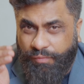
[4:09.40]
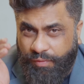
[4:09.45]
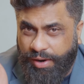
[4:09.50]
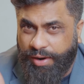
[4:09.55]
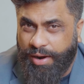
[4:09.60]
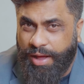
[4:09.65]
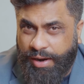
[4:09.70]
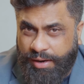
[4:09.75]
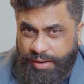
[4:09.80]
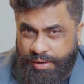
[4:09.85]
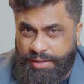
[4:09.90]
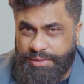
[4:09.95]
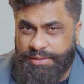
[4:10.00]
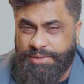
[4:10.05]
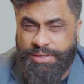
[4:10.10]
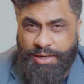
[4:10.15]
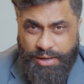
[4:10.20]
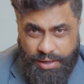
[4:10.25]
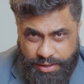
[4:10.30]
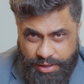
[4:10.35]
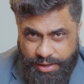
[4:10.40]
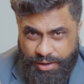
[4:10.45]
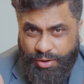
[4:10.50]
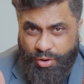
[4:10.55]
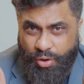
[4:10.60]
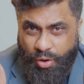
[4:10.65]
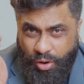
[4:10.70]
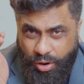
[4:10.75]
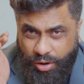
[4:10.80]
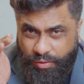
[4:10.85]
1-hour consulting
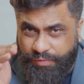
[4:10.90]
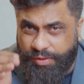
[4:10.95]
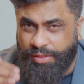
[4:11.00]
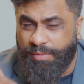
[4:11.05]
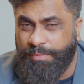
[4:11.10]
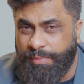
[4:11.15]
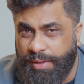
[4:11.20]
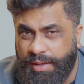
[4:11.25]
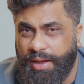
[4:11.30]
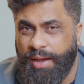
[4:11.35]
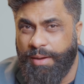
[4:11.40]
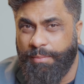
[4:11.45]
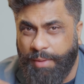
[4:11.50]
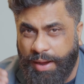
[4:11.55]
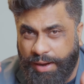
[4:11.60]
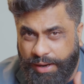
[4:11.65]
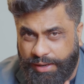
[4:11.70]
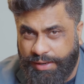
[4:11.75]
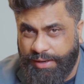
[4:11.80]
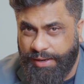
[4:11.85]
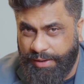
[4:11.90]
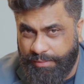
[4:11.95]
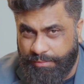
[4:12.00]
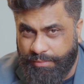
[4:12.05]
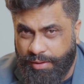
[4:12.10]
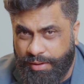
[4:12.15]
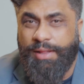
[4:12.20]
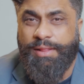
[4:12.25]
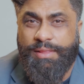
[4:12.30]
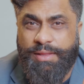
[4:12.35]
call with me and my
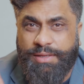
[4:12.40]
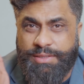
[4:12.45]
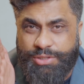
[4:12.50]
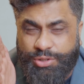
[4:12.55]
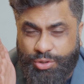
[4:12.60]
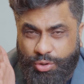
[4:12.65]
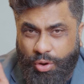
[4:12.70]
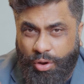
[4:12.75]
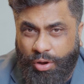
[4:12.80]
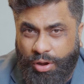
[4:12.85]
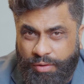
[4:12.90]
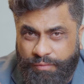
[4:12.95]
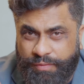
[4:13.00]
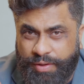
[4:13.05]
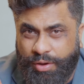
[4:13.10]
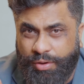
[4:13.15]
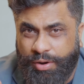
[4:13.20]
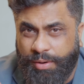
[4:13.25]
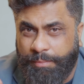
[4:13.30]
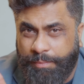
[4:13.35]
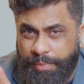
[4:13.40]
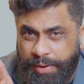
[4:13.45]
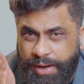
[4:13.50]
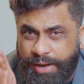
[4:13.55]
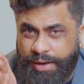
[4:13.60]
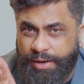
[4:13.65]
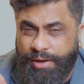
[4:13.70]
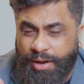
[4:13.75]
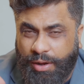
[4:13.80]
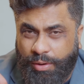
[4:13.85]
team. In this call, we are going to
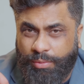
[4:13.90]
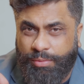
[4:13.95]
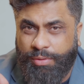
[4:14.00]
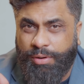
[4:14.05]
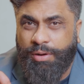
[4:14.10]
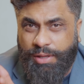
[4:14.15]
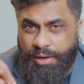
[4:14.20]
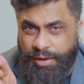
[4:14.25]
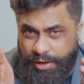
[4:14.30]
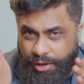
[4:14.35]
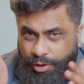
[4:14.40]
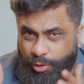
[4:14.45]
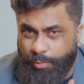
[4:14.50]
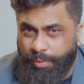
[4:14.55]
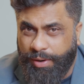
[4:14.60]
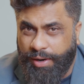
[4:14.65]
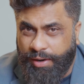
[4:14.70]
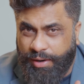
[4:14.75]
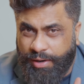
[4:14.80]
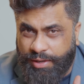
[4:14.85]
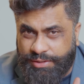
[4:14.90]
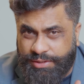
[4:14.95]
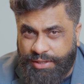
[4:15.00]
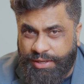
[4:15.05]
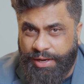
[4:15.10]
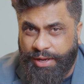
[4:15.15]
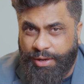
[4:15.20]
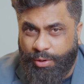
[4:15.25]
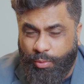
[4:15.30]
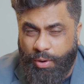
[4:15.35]
break down the renewable energy
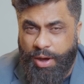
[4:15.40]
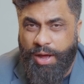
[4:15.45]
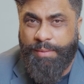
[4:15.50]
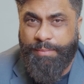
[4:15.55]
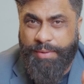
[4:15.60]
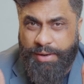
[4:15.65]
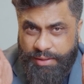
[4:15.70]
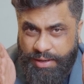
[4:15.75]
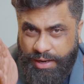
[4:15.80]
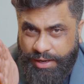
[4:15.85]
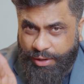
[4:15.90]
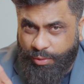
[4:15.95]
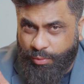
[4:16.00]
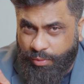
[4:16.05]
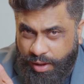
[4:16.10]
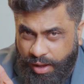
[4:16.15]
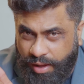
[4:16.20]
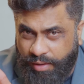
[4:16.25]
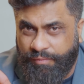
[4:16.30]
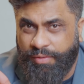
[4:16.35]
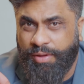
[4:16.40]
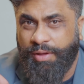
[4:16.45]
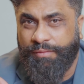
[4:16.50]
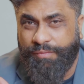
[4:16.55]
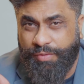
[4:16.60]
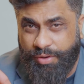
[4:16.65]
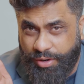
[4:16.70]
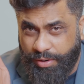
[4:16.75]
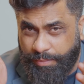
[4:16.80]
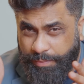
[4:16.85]
requirement that you have.
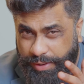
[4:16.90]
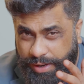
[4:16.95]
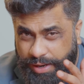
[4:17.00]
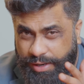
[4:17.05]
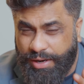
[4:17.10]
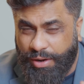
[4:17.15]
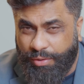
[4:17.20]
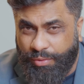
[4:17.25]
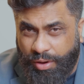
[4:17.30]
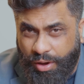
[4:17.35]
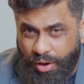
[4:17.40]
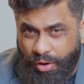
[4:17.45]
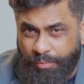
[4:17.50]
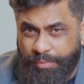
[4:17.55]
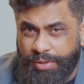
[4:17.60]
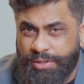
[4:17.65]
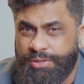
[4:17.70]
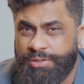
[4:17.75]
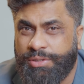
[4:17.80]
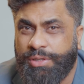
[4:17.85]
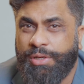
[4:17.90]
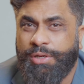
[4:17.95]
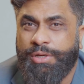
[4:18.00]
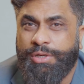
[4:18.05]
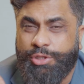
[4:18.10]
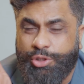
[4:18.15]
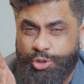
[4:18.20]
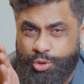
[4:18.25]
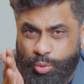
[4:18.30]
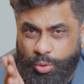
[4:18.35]
We're going to break down how much
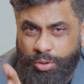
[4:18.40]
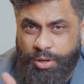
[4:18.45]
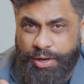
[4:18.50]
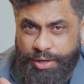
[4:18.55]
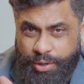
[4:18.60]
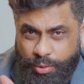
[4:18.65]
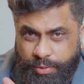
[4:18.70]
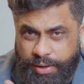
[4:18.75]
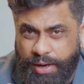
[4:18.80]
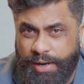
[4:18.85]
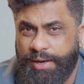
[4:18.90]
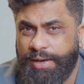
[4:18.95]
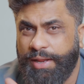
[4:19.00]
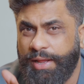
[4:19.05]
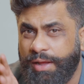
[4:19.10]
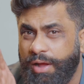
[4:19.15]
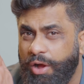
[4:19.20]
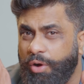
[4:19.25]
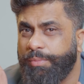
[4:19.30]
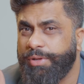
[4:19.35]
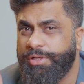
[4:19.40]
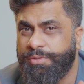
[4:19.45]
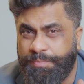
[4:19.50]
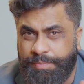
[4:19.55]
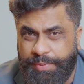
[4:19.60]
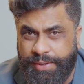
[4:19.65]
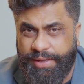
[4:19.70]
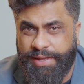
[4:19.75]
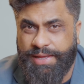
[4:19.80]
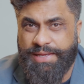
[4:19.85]
solar you can take, how much
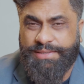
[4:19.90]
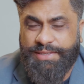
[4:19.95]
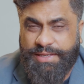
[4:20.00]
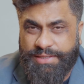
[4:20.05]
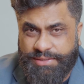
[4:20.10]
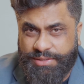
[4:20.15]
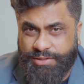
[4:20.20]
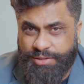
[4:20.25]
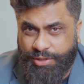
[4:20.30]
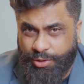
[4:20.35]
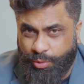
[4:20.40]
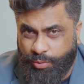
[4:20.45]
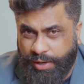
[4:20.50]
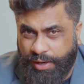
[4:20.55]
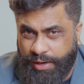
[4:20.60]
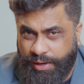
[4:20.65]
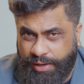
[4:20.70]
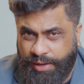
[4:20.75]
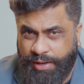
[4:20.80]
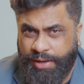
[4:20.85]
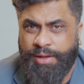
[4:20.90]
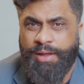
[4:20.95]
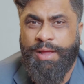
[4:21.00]
BESS you can take,